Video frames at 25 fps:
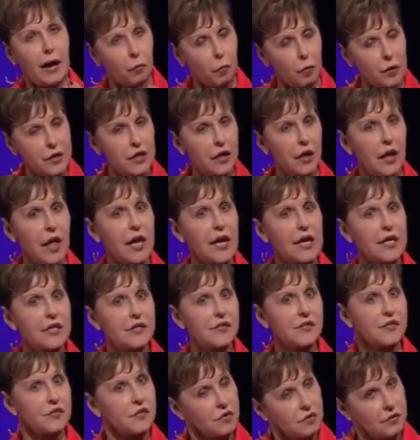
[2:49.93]

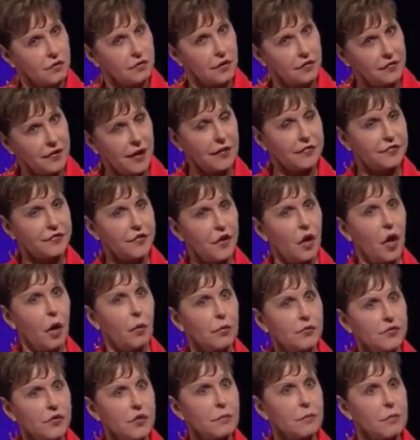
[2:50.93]
realized that that thought
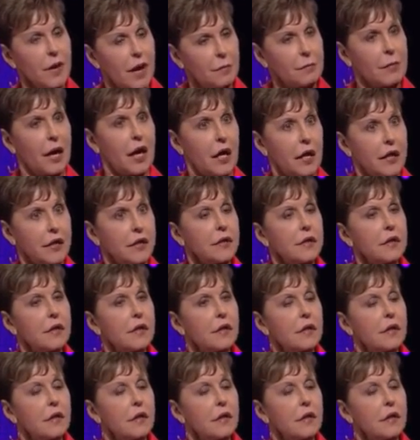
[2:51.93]
was in my mind,